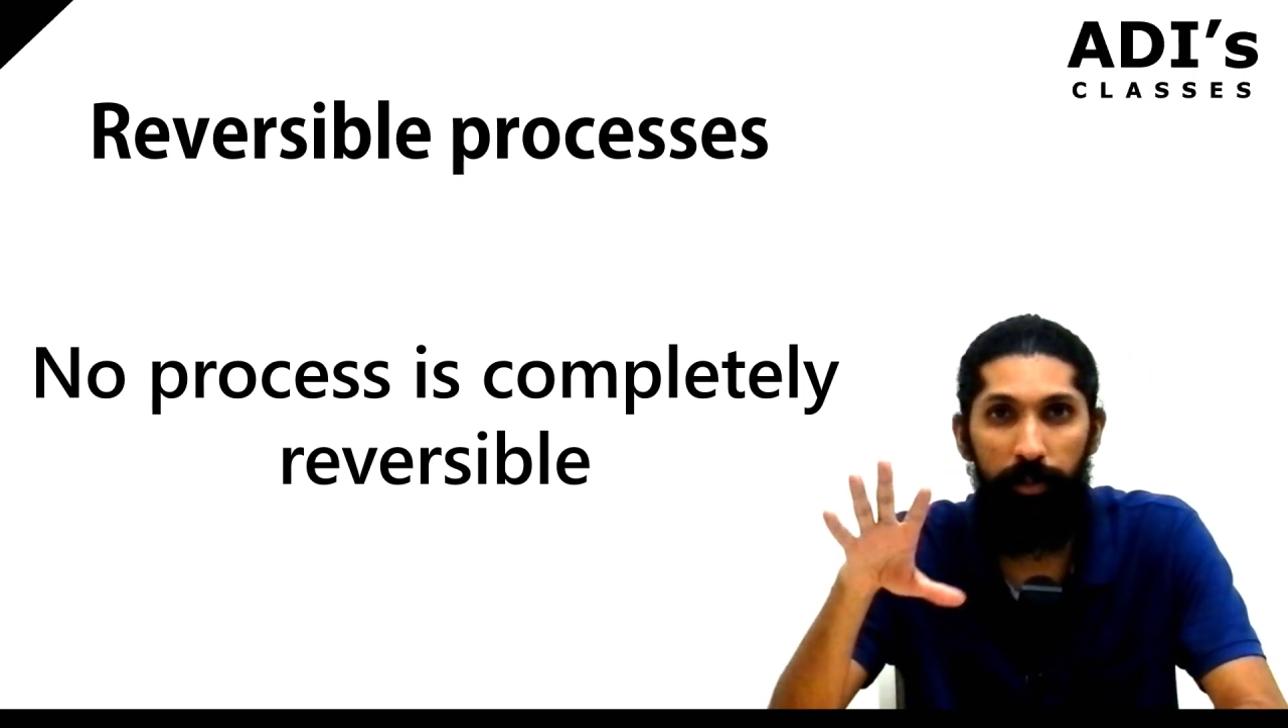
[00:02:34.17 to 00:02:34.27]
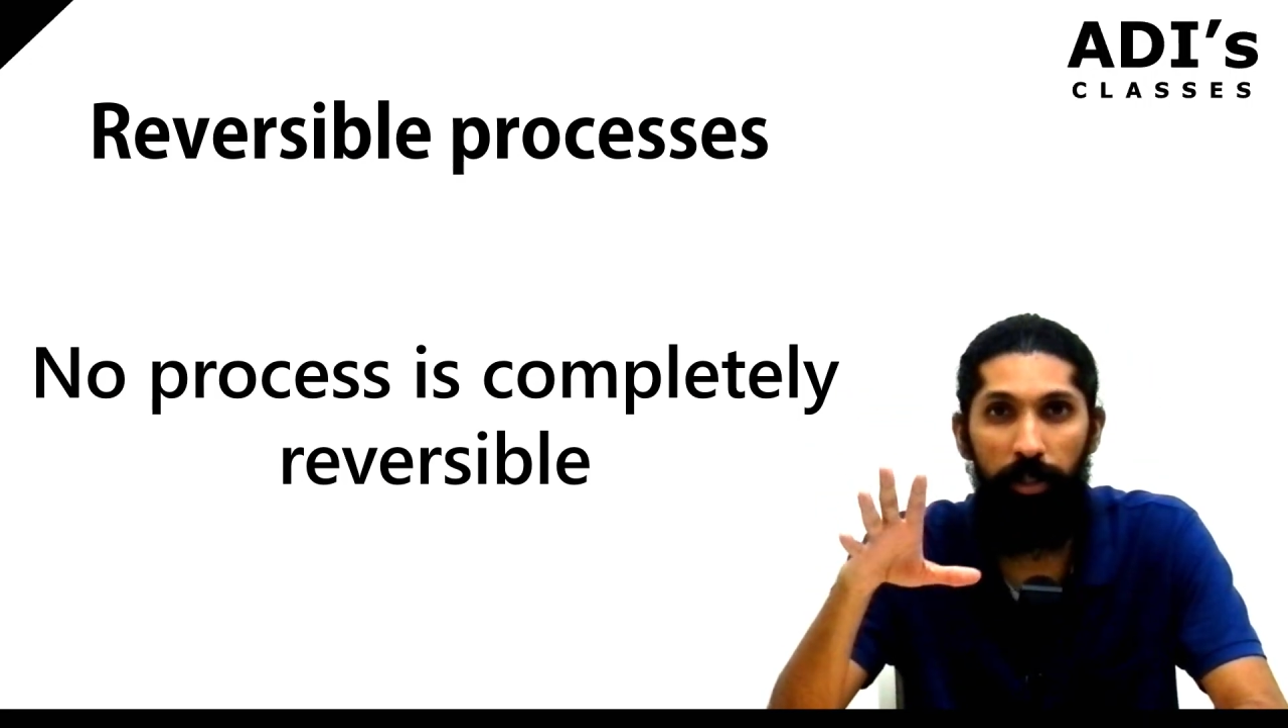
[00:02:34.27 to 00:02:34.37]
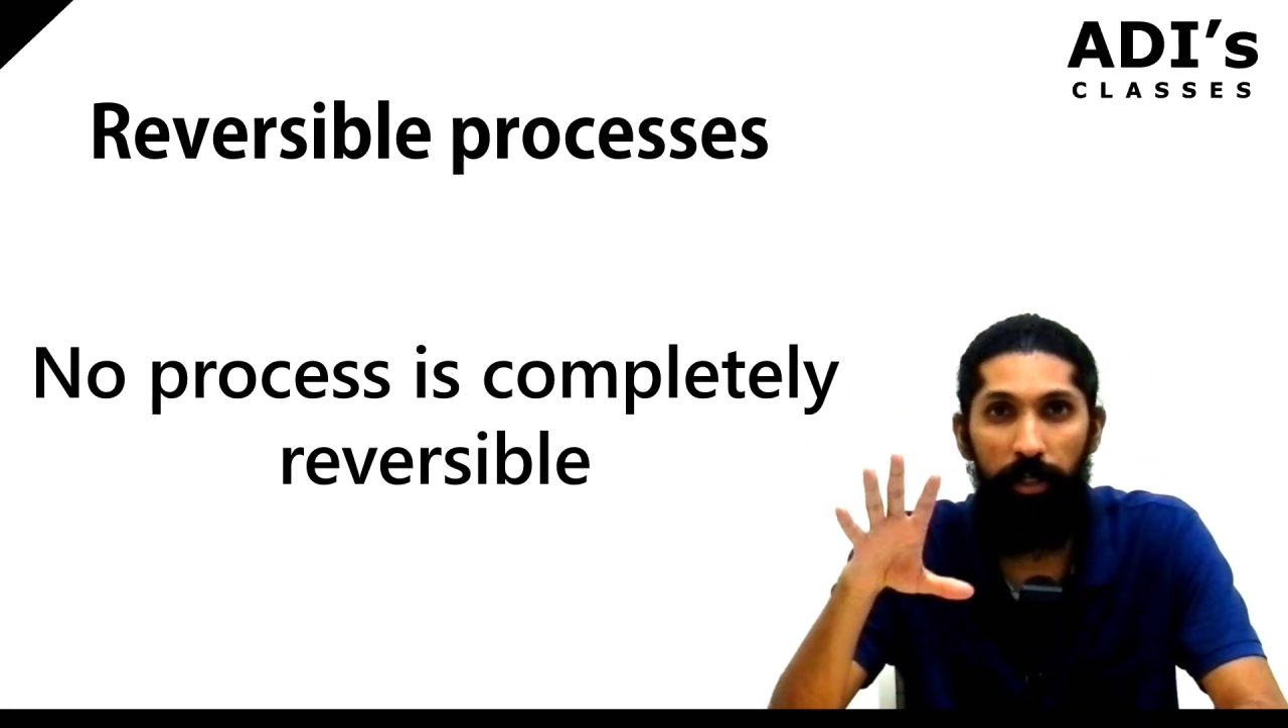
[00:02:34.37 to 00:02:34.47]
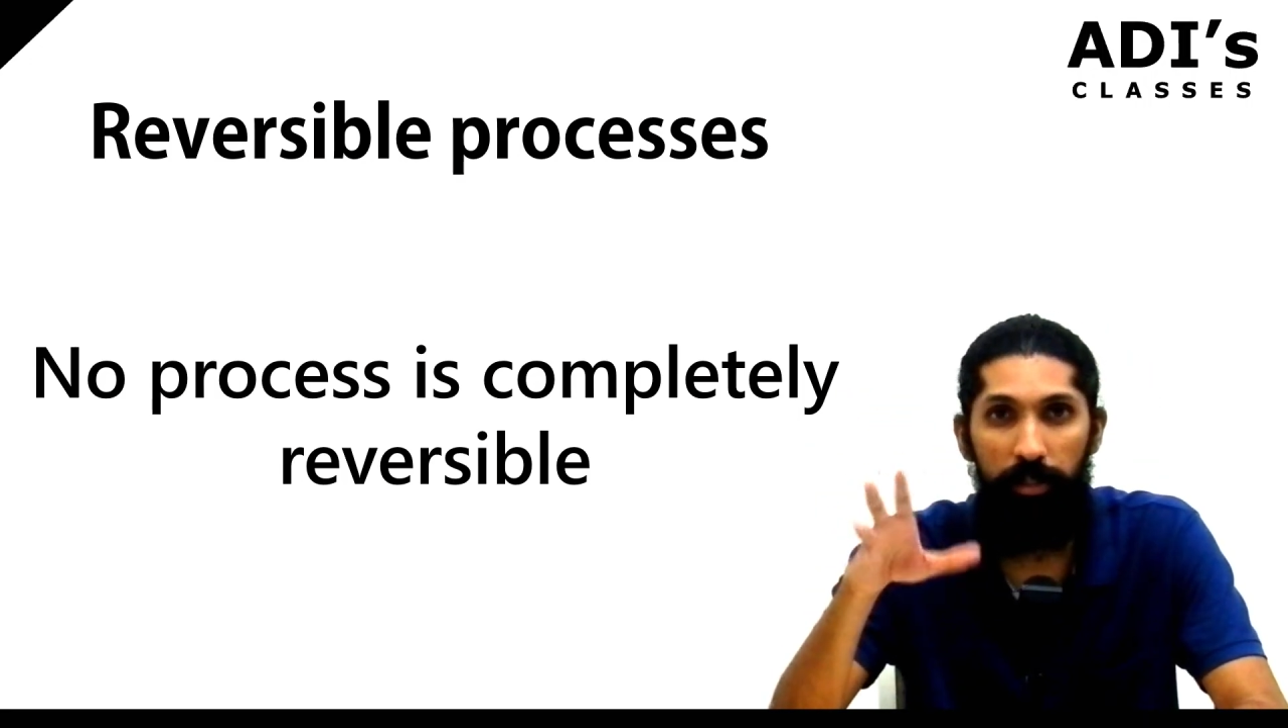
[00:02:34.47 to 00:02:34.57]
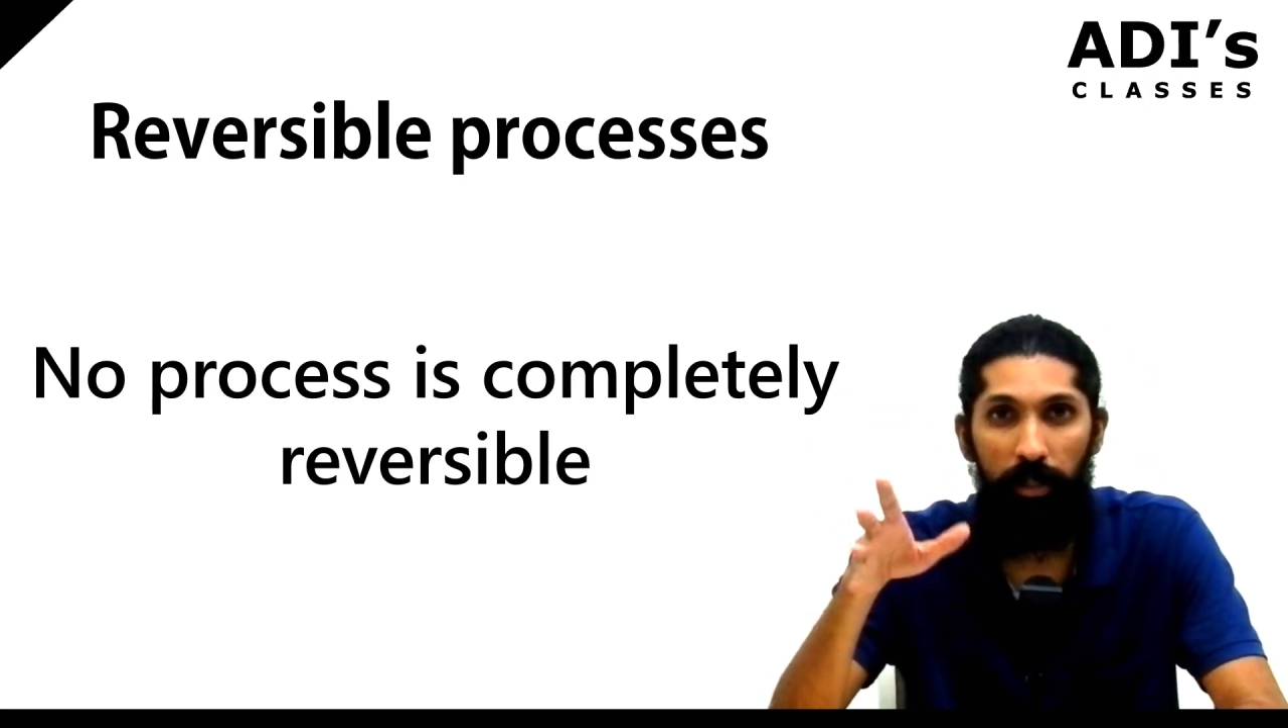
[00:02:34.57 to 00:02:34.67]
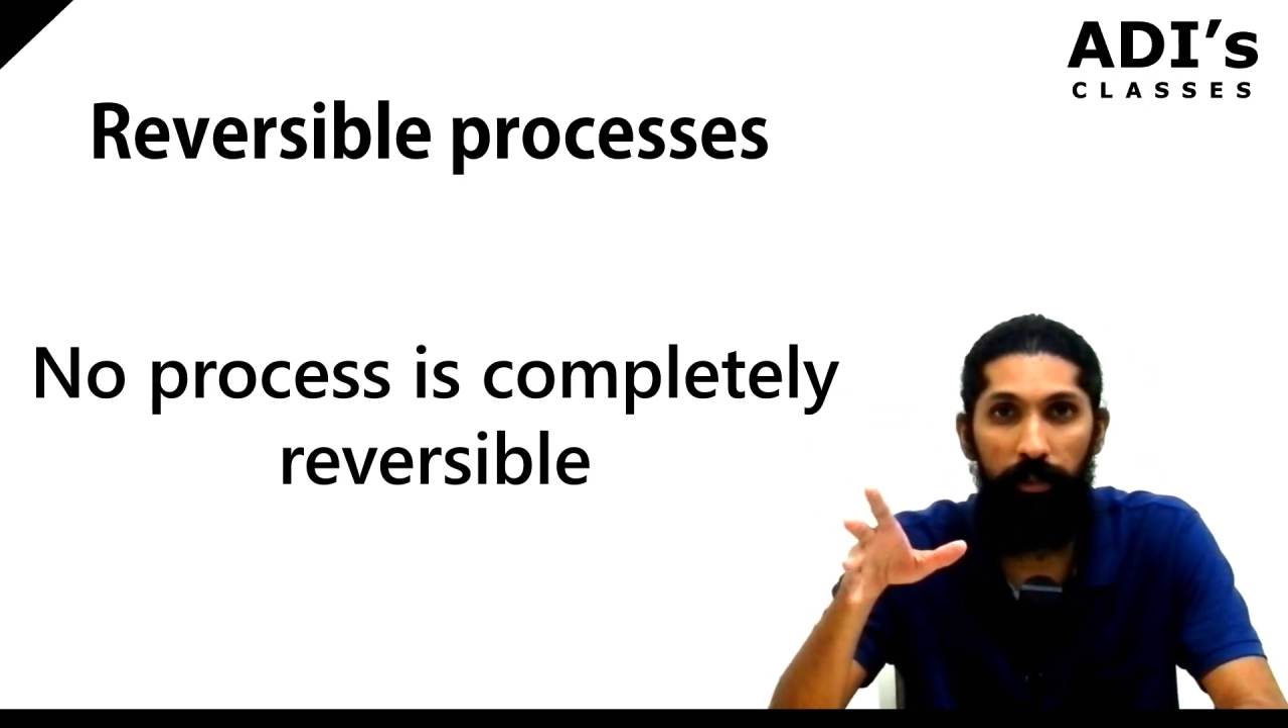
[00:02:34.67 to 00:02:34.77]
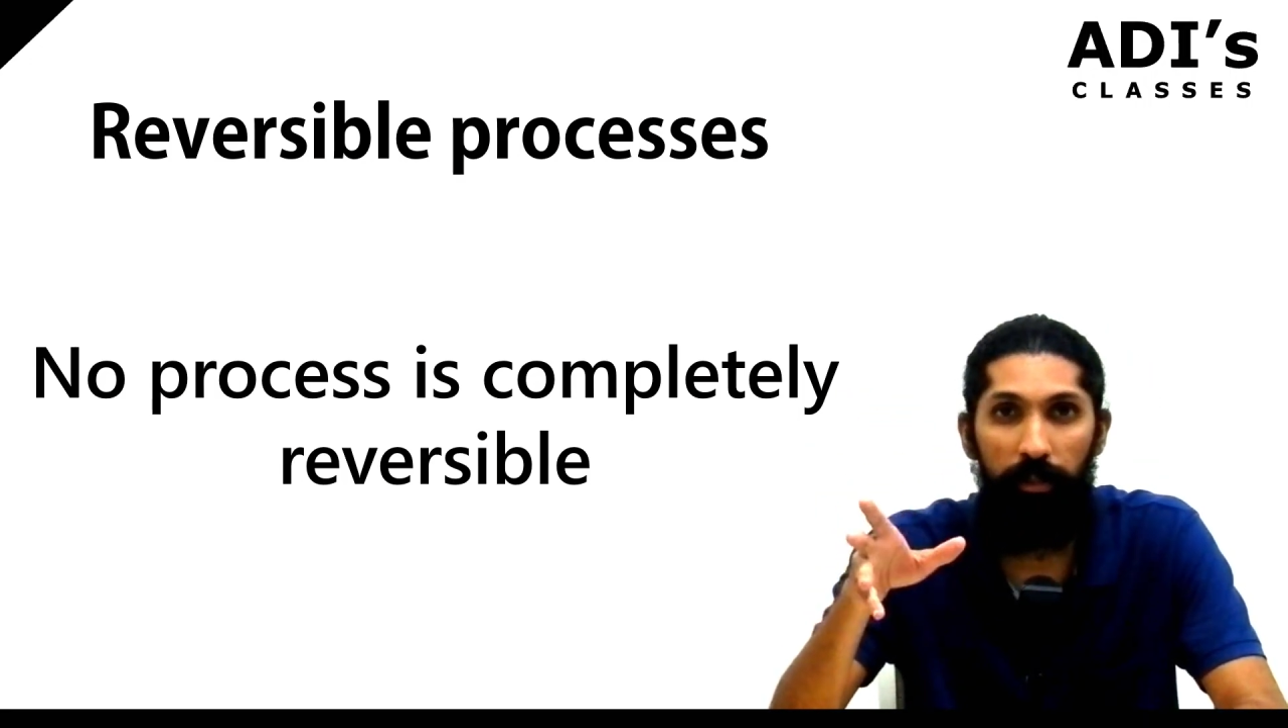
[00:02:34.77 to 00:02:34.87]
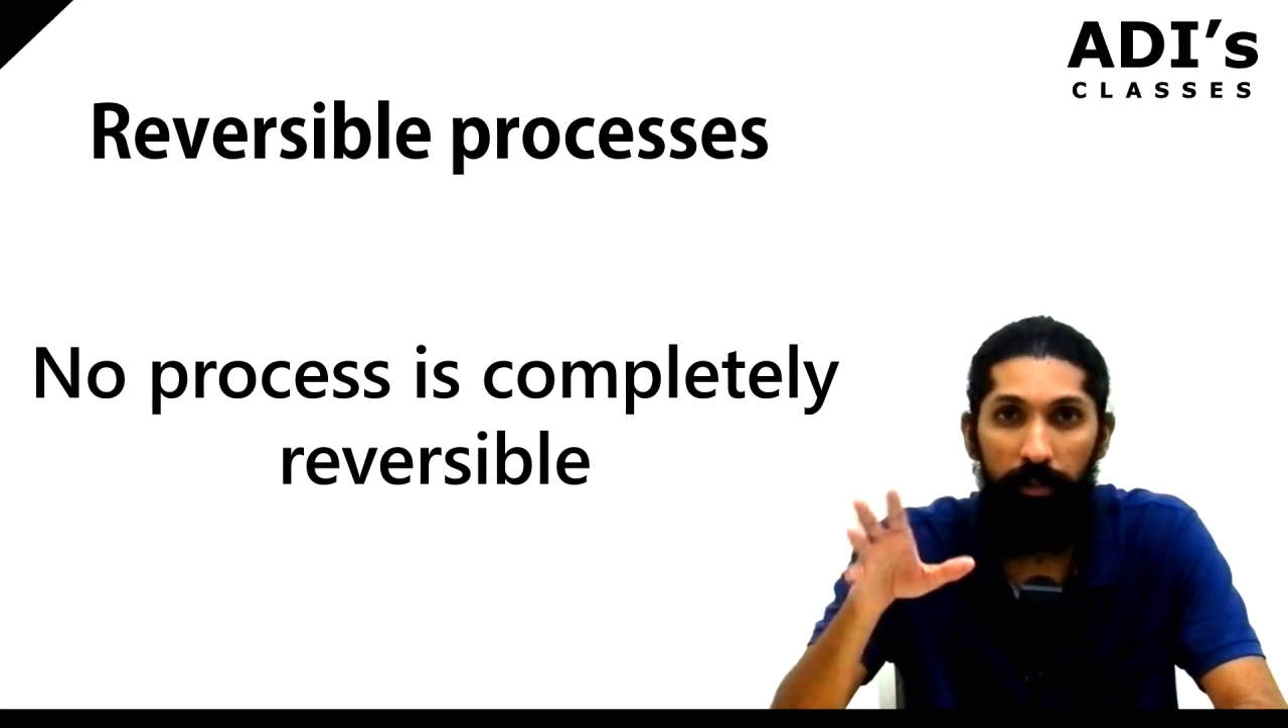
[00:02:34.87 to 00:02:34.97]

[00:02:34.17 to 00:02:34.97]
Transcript: change either